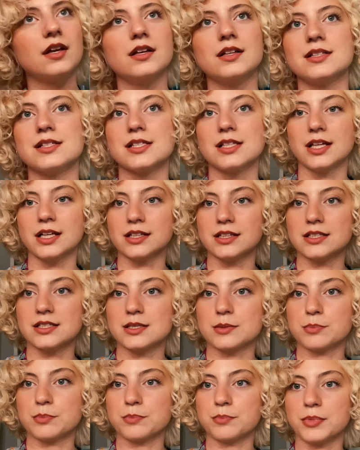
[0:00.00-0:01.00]
It's like this
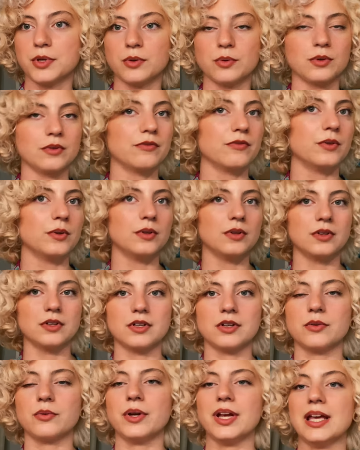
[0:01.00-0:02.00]
beautiful,
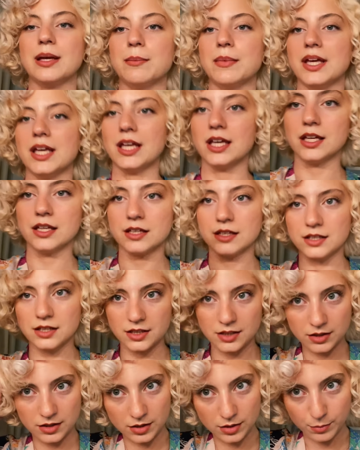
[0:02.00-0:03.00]
creamy,
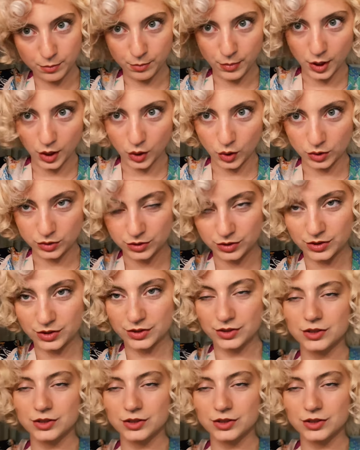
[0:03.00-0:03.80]
and